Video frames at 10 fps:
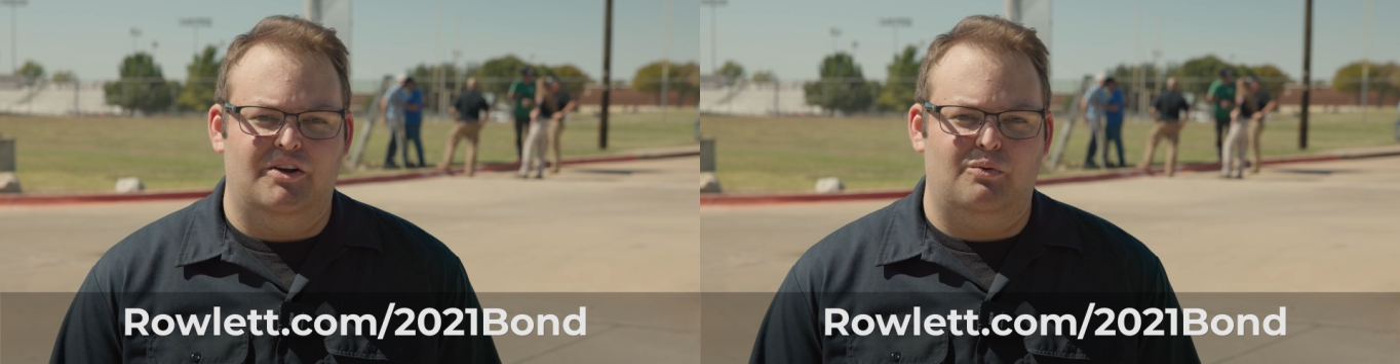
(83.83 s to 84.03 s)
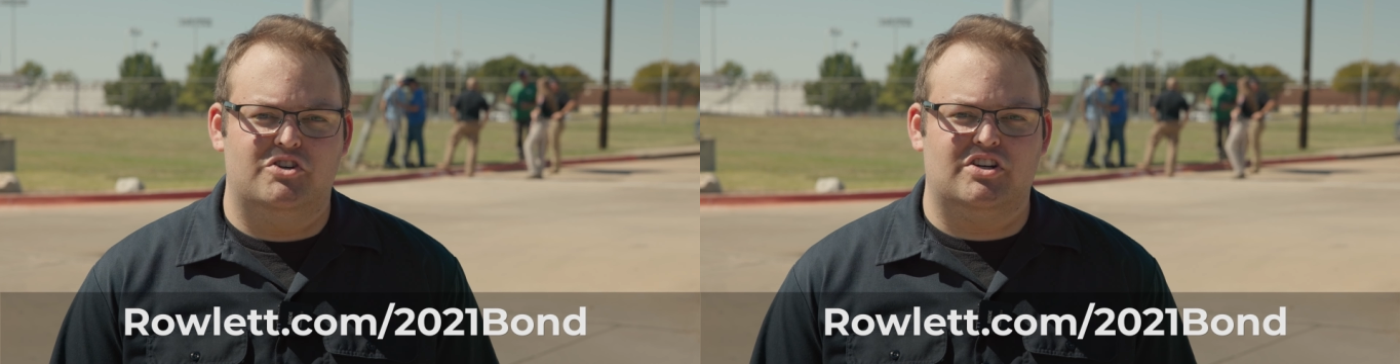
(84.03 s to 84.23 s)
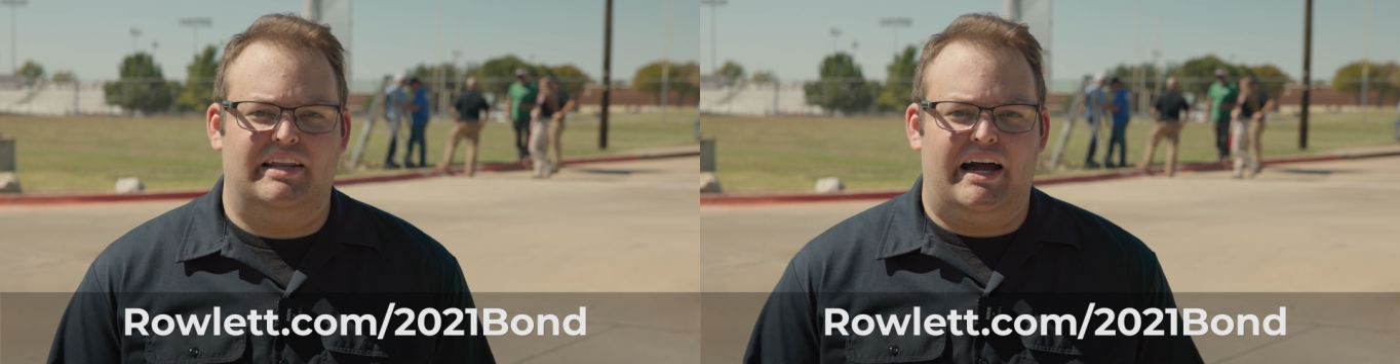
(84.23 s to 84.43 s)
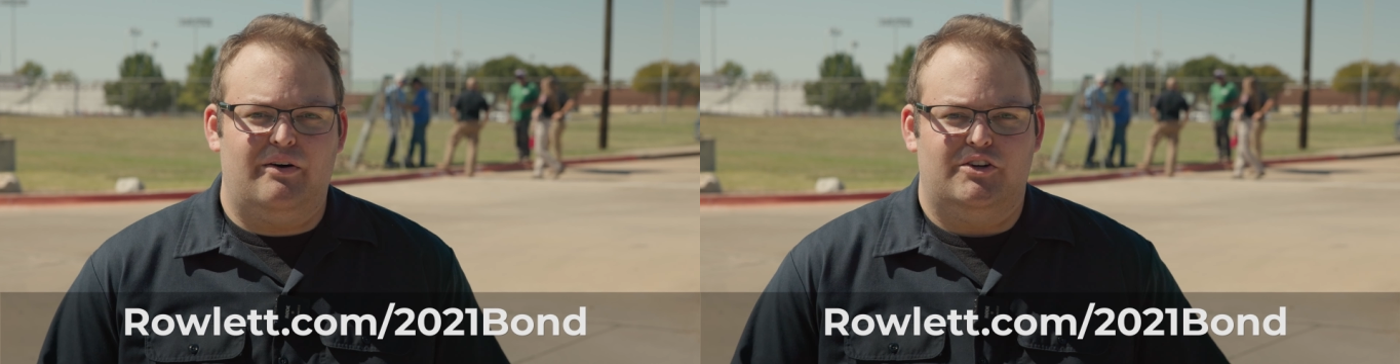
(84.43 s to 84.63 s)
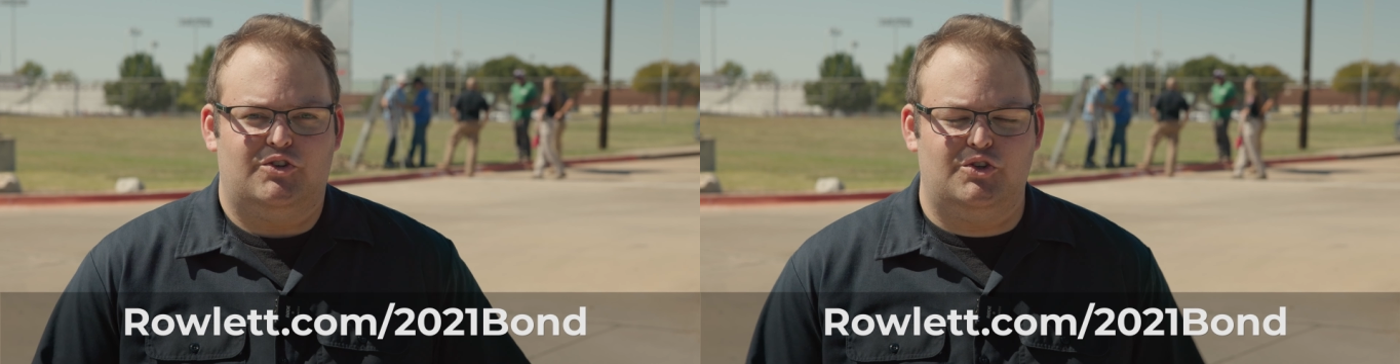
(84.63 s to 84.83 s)
which
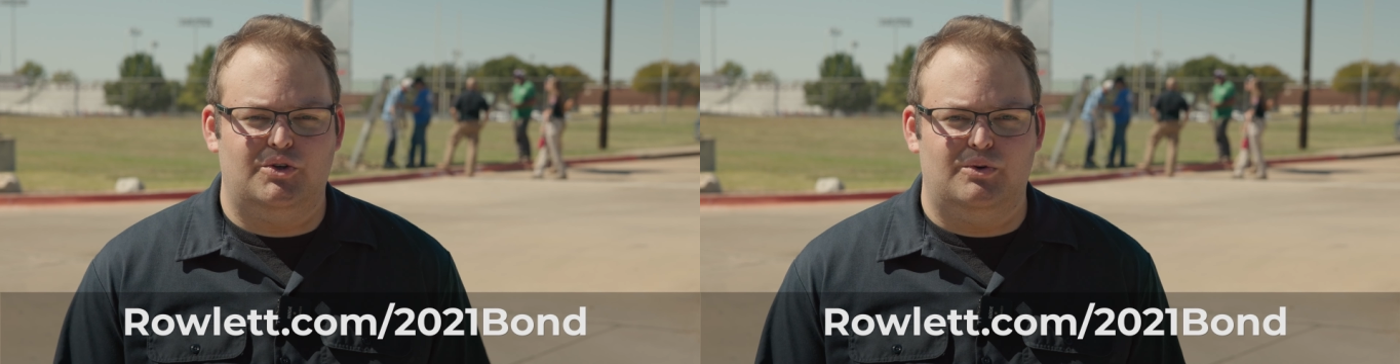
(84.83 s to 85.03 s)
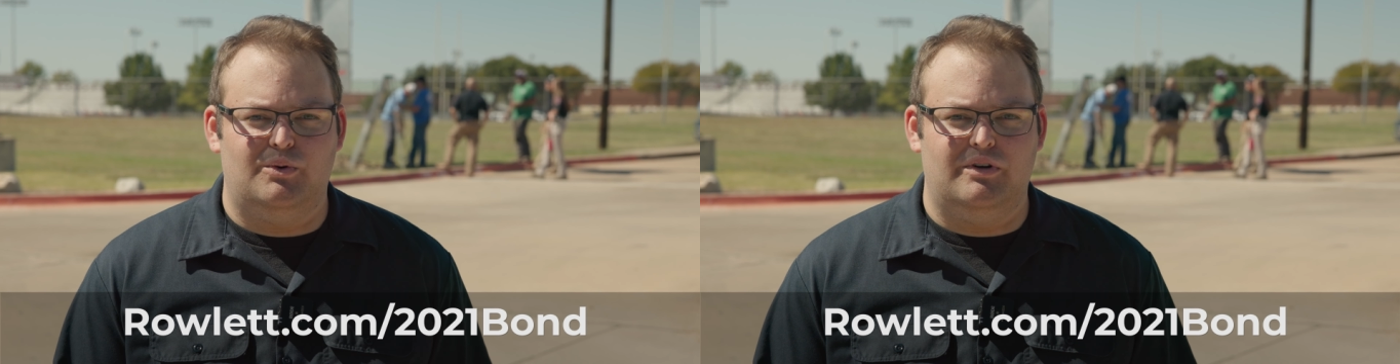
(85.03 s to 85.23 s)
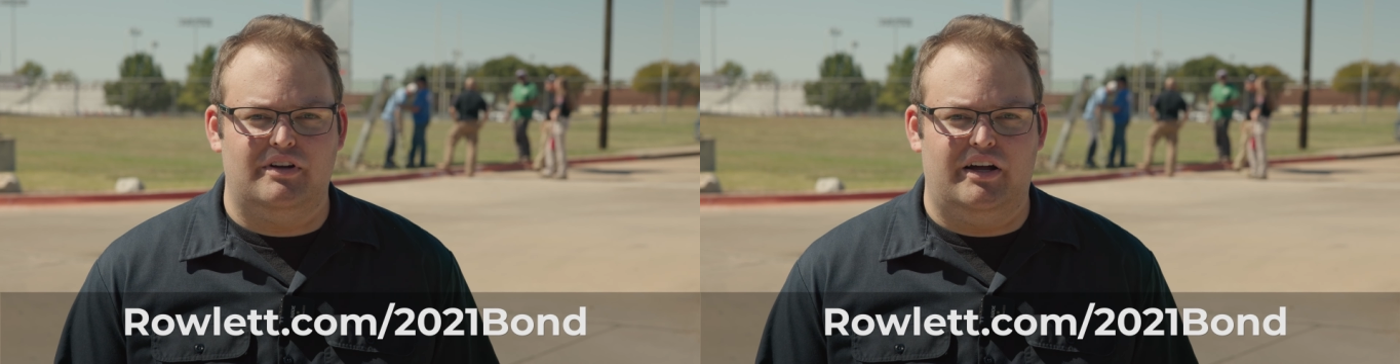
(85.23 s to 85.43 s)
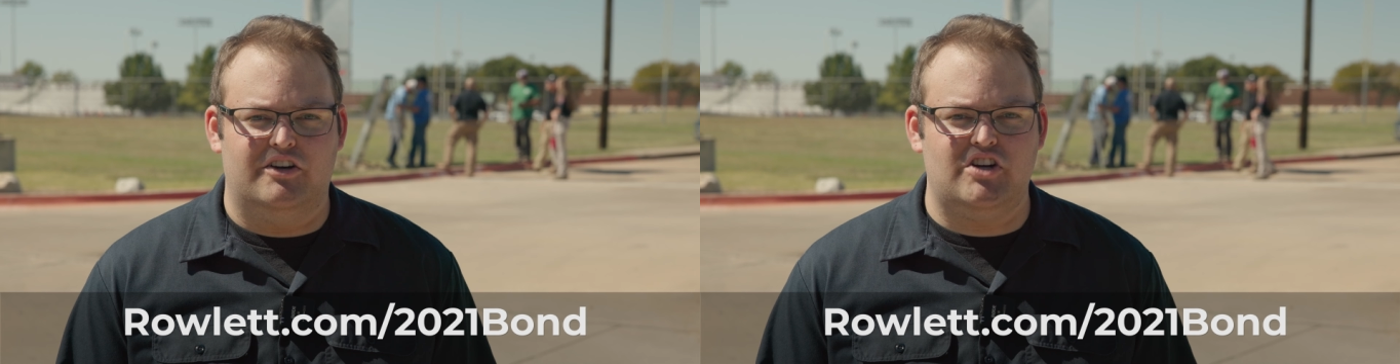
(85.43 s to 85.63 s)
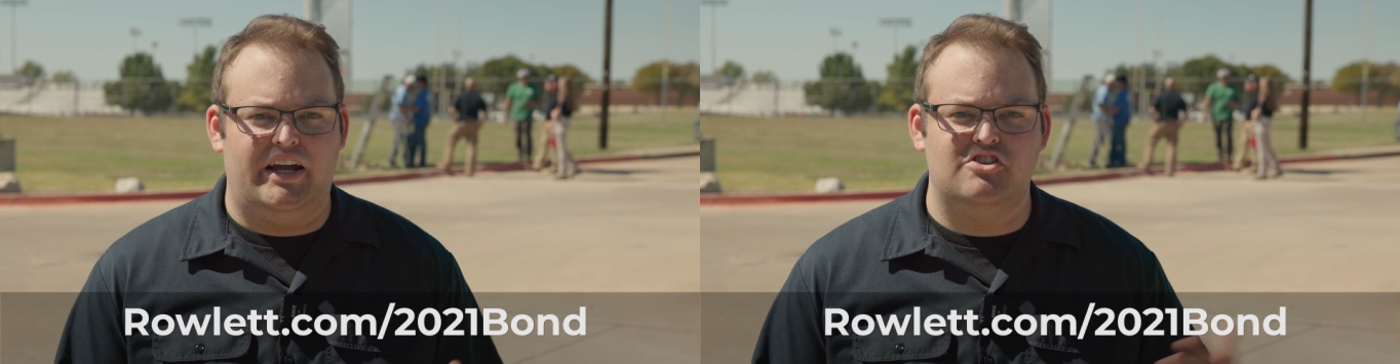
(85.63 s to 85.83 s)
allowed us to uh,
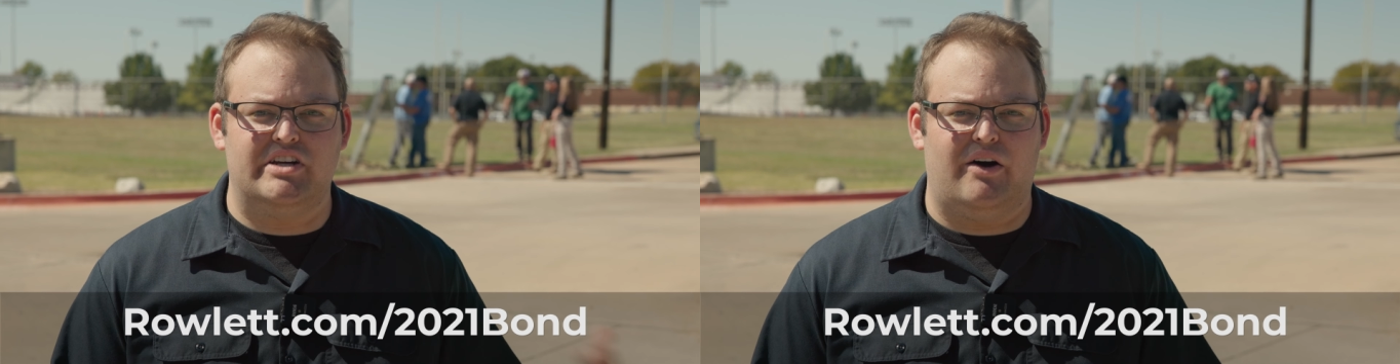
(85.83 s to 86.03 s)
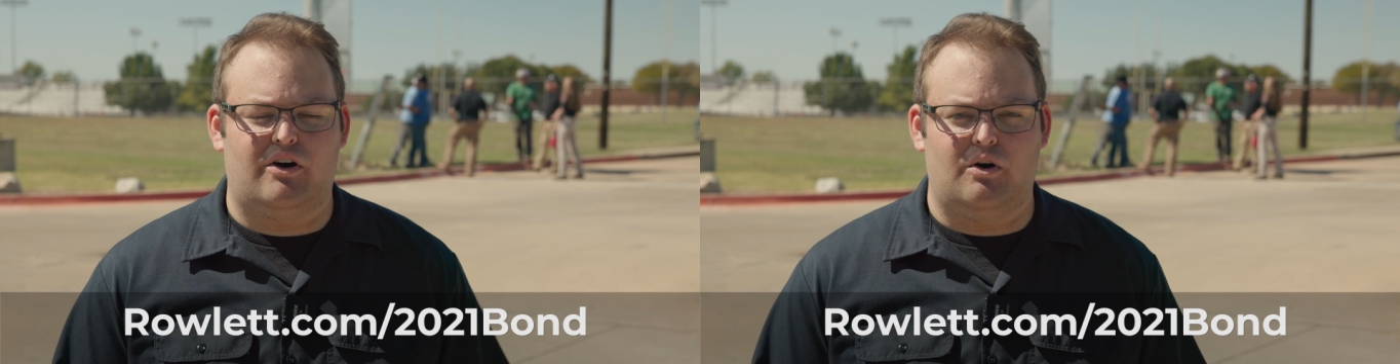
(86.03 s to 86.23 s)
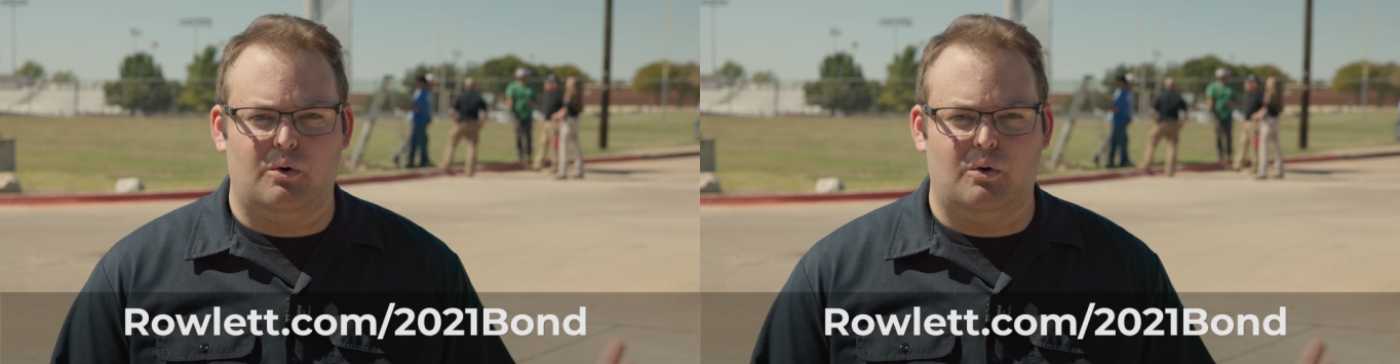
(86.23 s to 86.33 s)
change out our